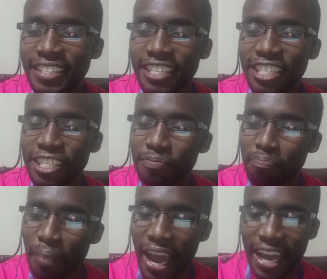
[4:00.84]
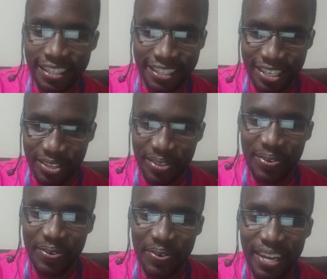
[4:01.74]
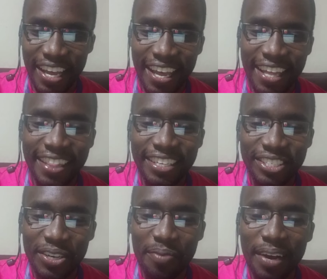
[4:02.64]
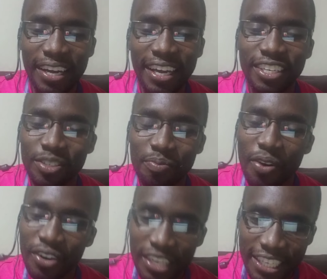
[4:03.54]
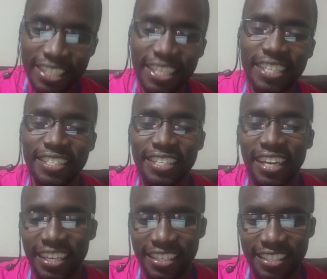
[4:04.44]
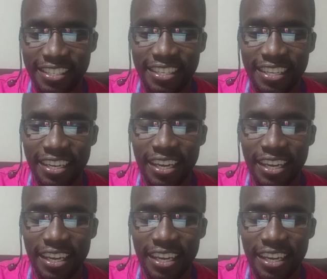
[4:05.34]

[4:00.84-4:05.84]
it is passed through the stomach and small intestines.